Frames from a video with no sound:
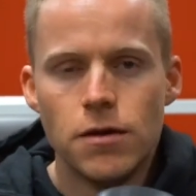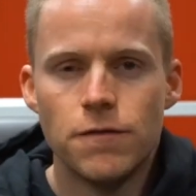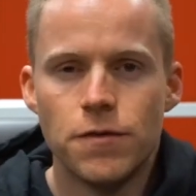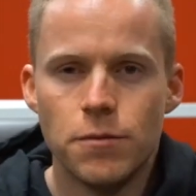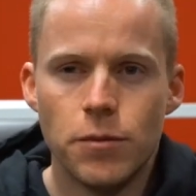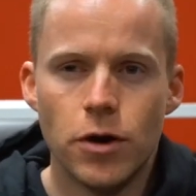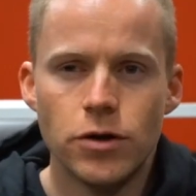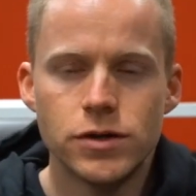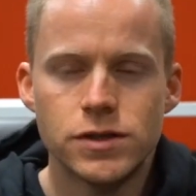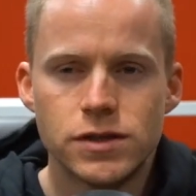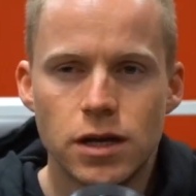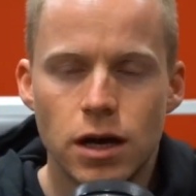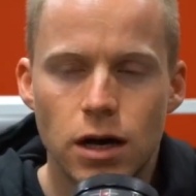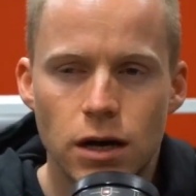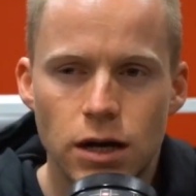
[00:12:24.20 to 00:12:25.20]
For
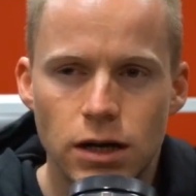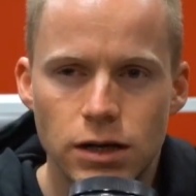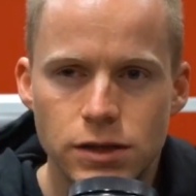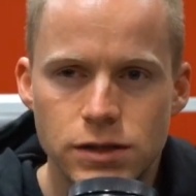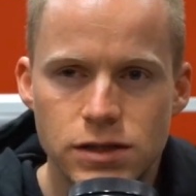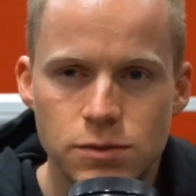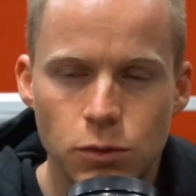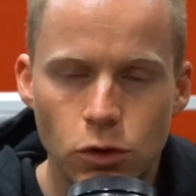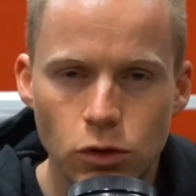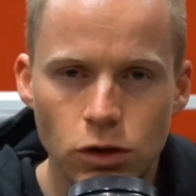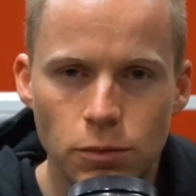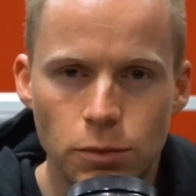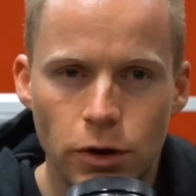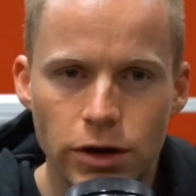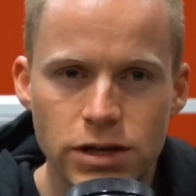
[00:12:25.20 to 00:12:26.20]
most
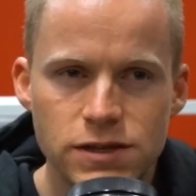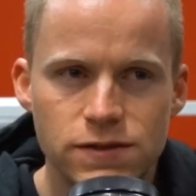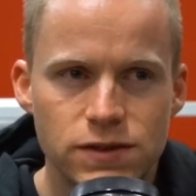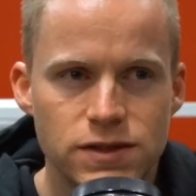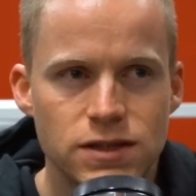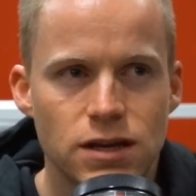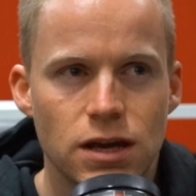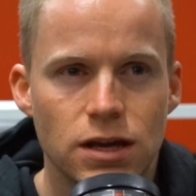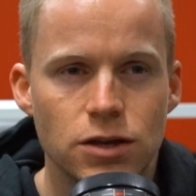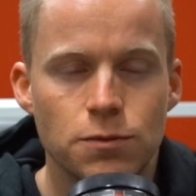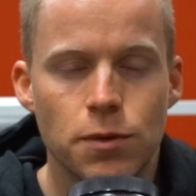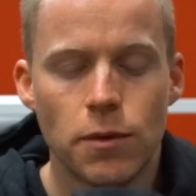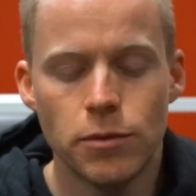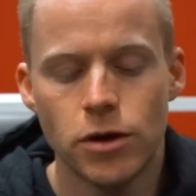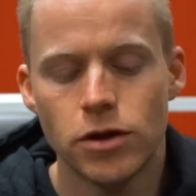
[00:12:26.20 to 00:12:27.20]
smaller bodies, you're
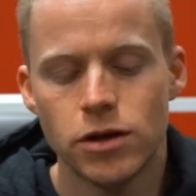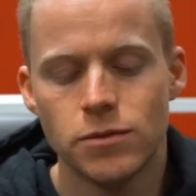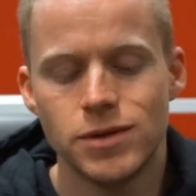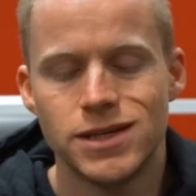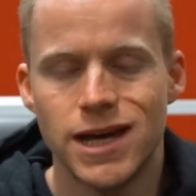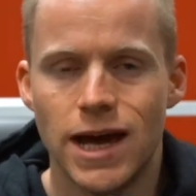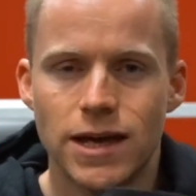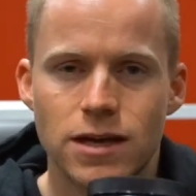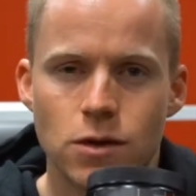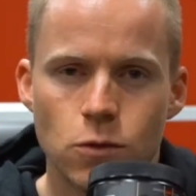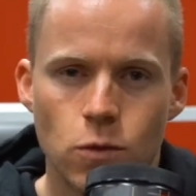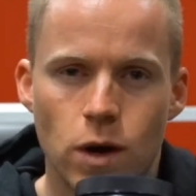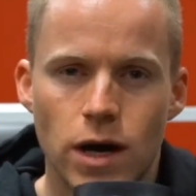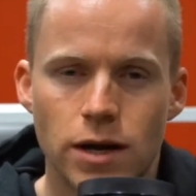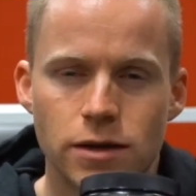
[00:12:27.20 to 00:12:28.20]
probably only going to be taking
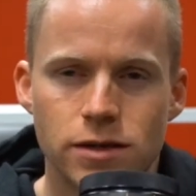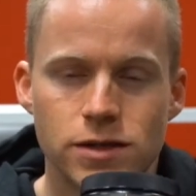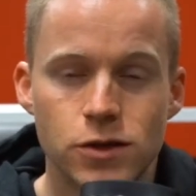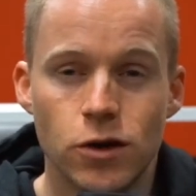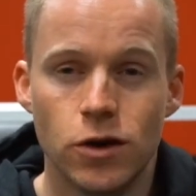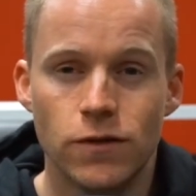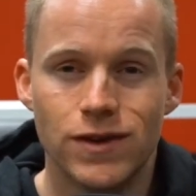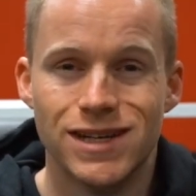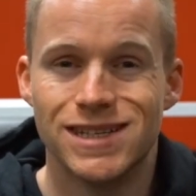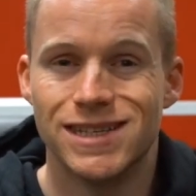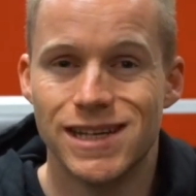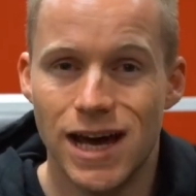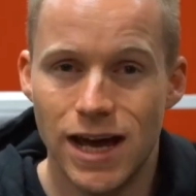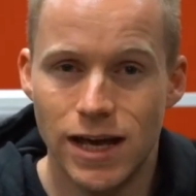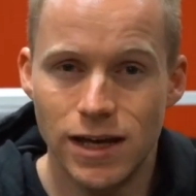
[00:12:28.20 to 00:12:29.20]
one serve a
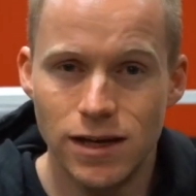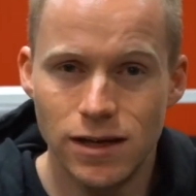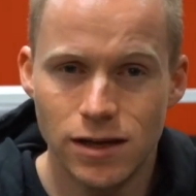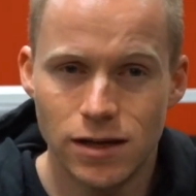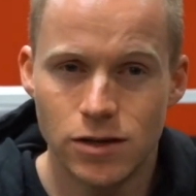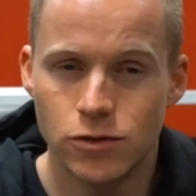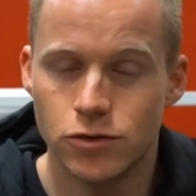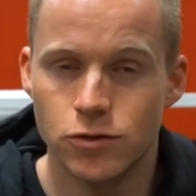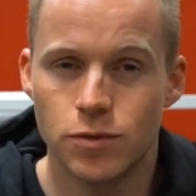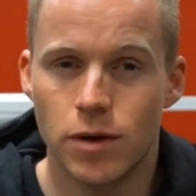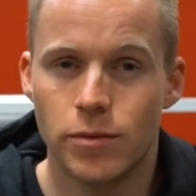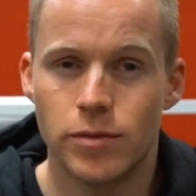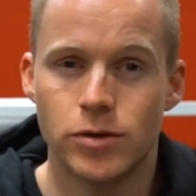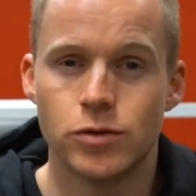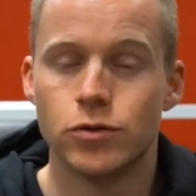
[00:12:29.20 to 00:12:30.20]
day. You'll do
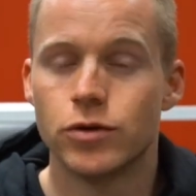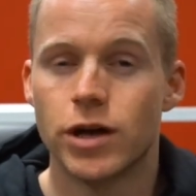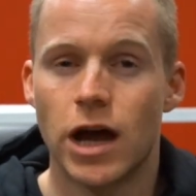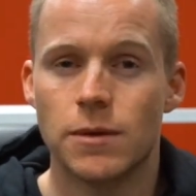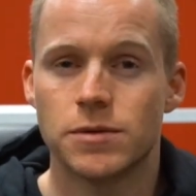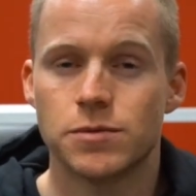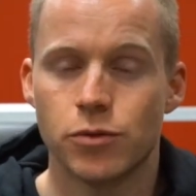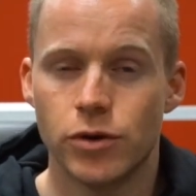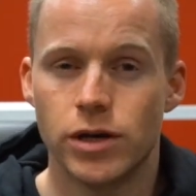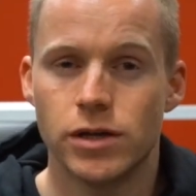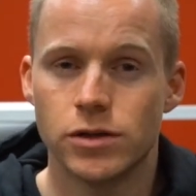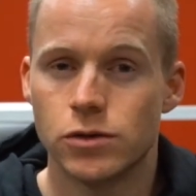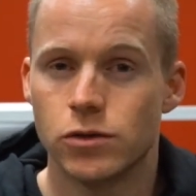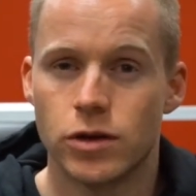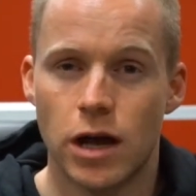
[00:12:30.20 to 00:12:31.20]
probably 2 caps pre
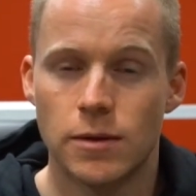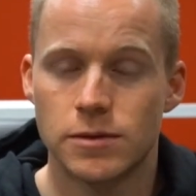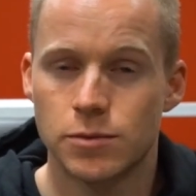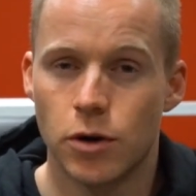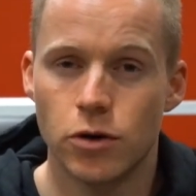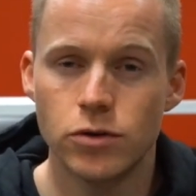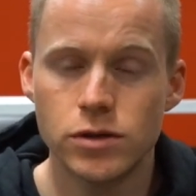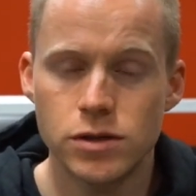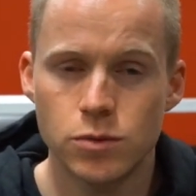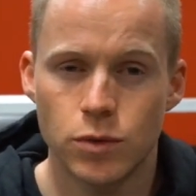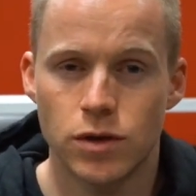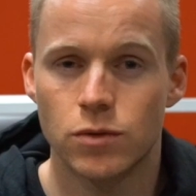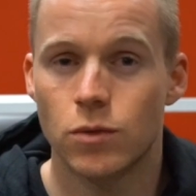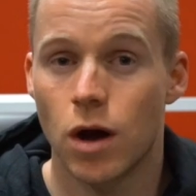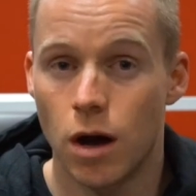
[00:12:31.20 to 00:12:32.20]
and 2 caps post
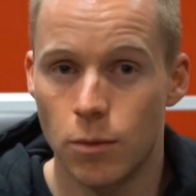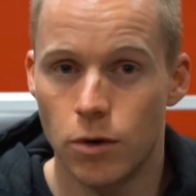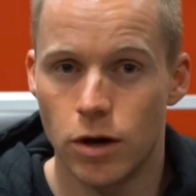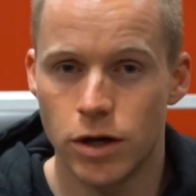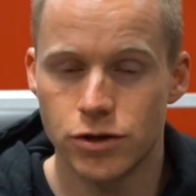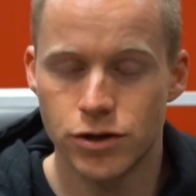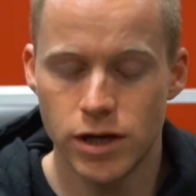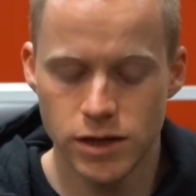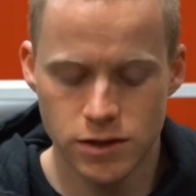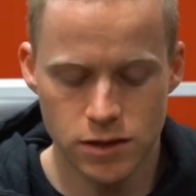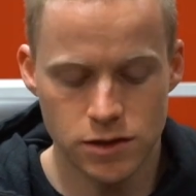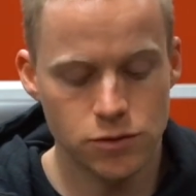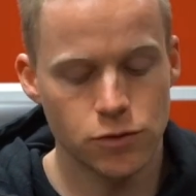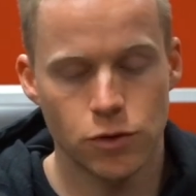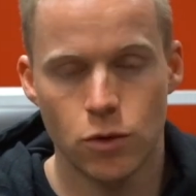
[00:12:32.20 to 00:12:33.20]
with carbohydrates,
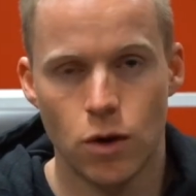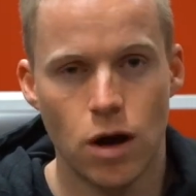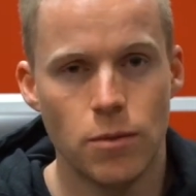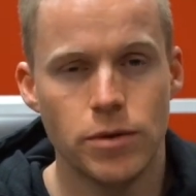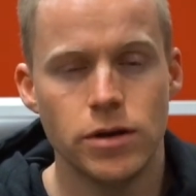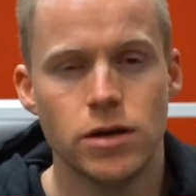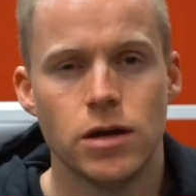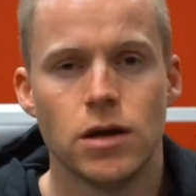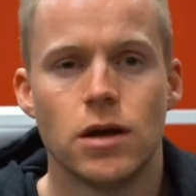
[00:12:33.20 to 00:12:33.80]
it's a requirement.